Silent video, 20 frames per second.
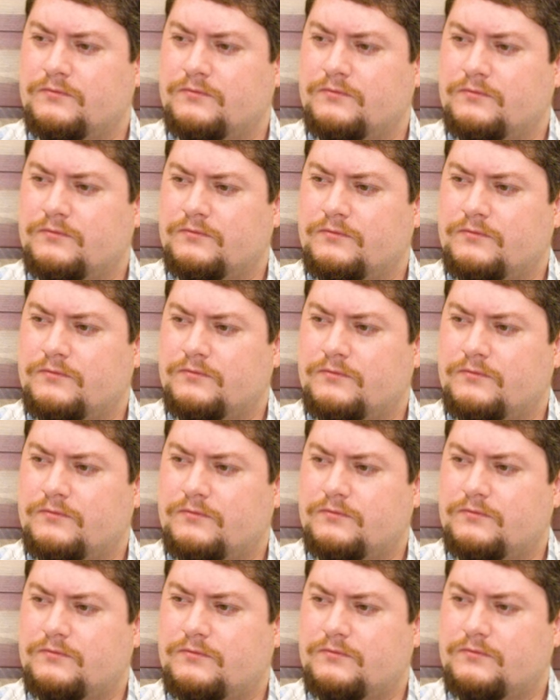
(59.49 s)

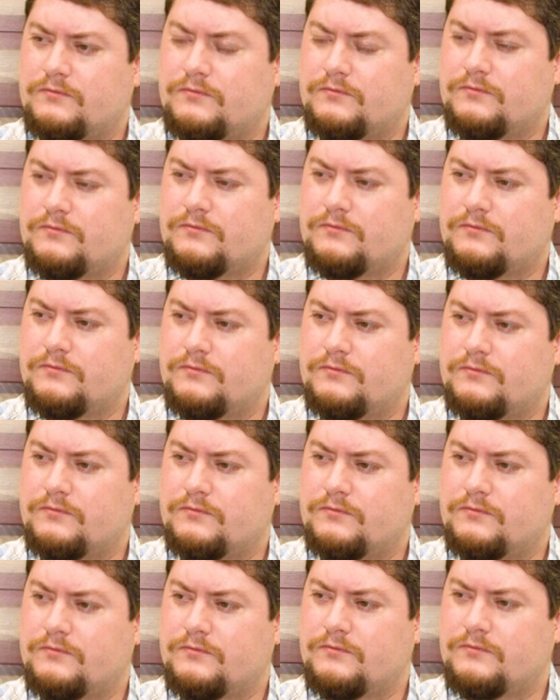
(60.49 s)

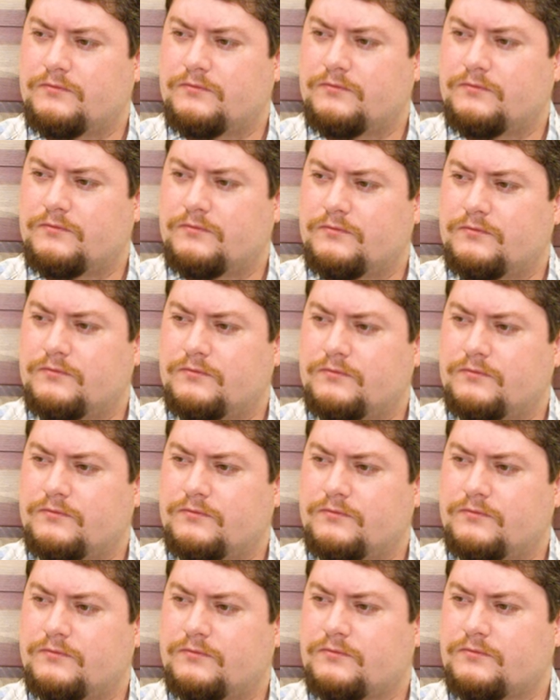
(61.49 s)

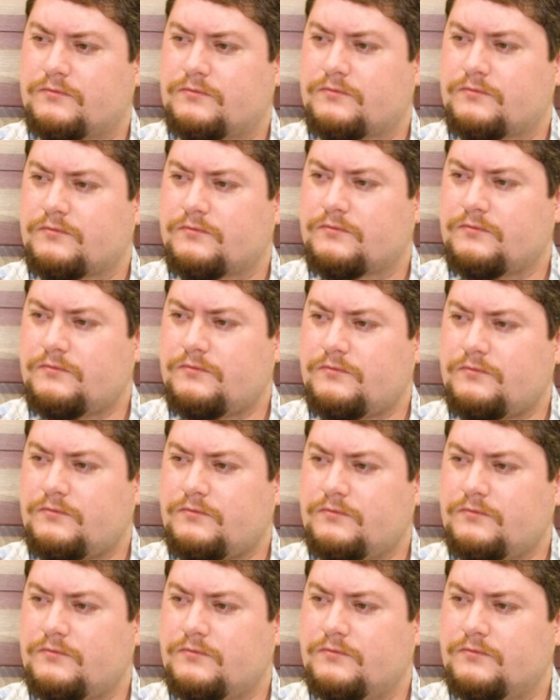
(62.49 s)

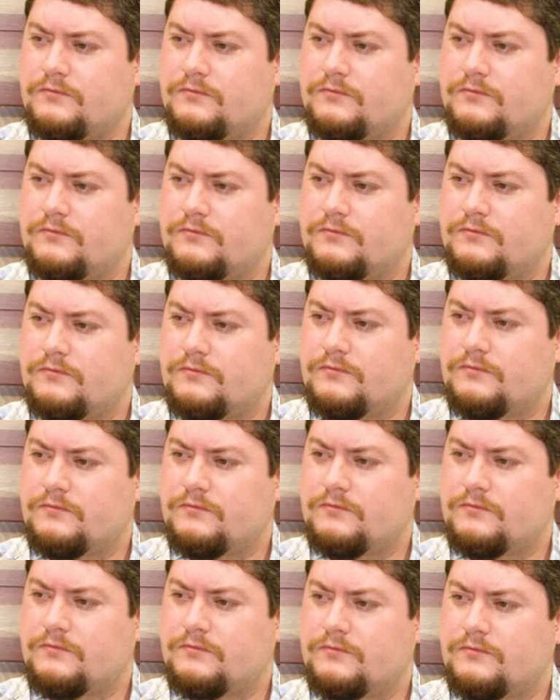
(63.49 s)

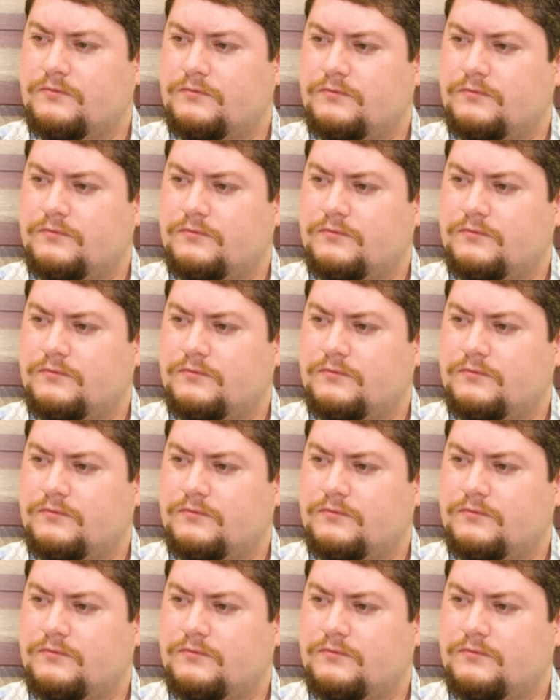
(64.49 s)
(not speaking)